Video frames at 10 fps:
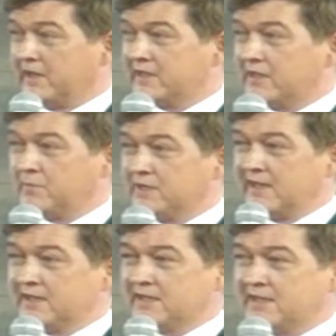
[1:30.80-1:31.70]
because it
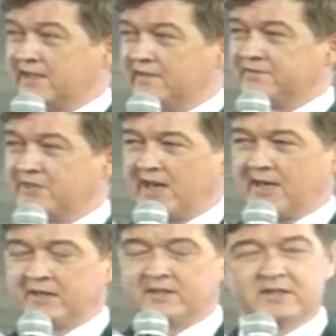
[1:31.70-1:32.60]
presents a set of
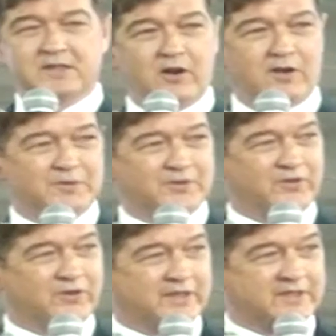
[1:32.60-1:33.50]
challenges and
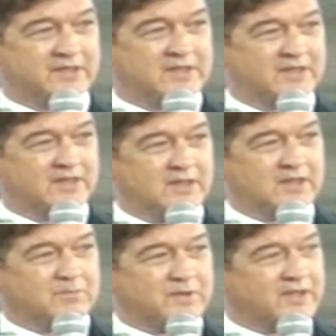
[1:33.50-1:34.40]
opportunities
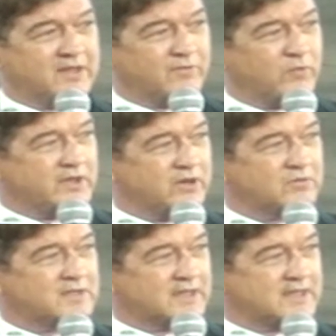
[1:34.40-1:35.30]
that if we
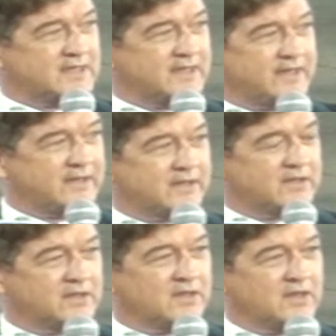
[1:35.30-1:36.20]
don't
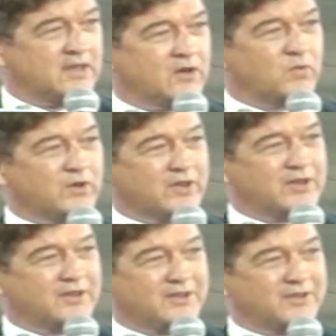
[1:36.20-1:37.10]
succeed,
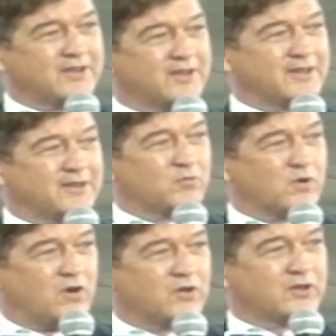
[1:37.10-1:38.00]

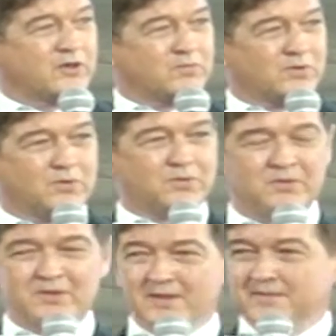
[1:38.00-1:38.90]
we're all going to
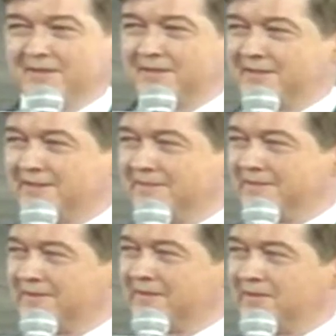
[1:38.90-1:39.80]
rue
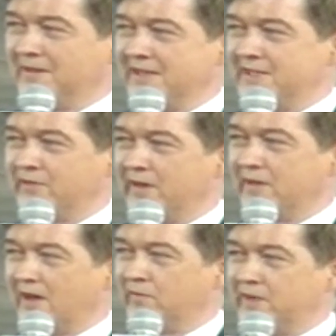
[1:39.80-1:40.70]
the
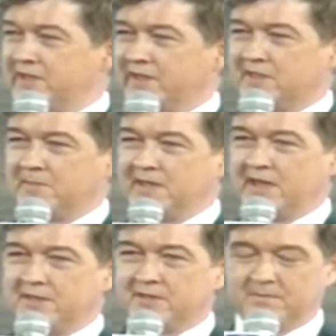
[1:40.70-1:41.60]
Nigeria not reaching its
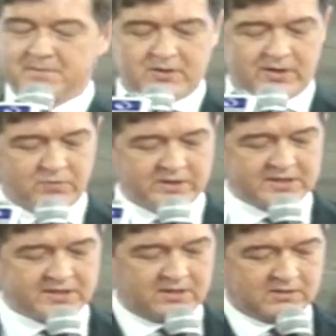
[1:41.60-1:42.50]
potential. So I want
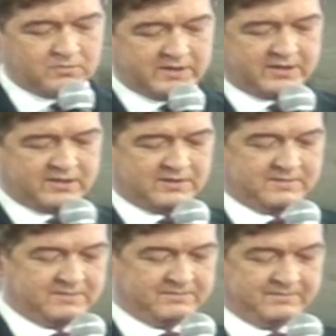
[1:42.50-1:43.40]
to start with